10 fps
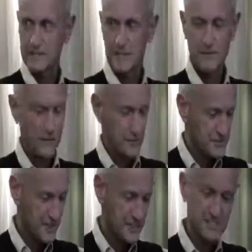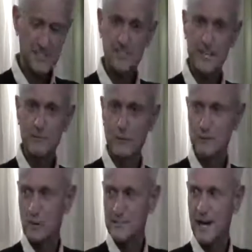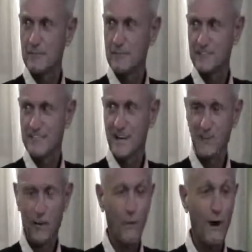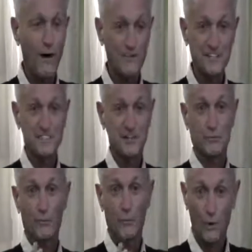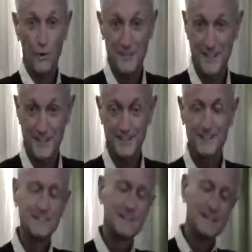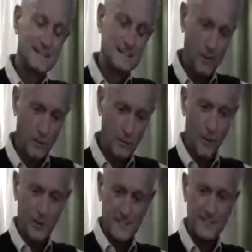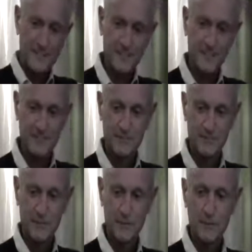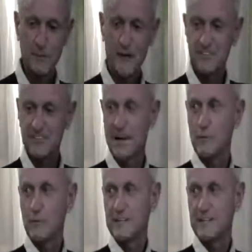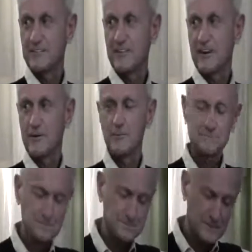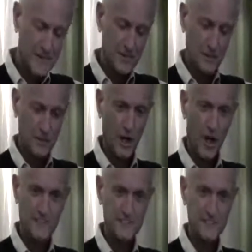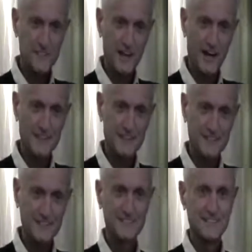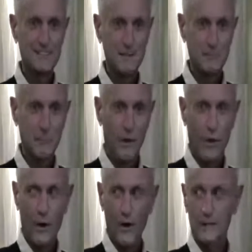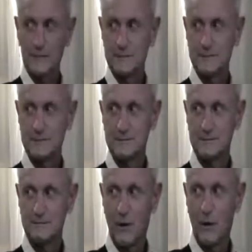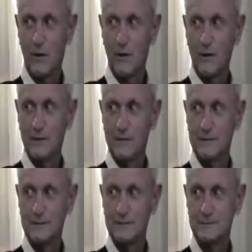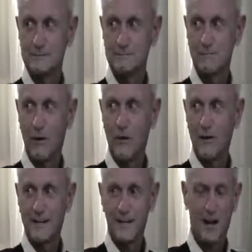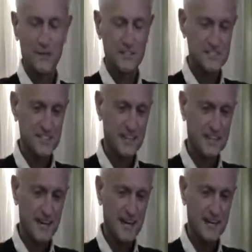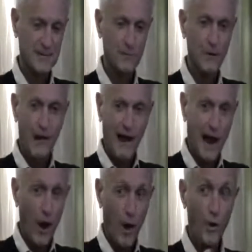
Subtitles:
And the first thing she said was, what time is it? I thought, wow, this is working. So we walk into the living room, and about the time we get there, the clock is striking, boing, boing, boing, and all of a sudden I hear, ow,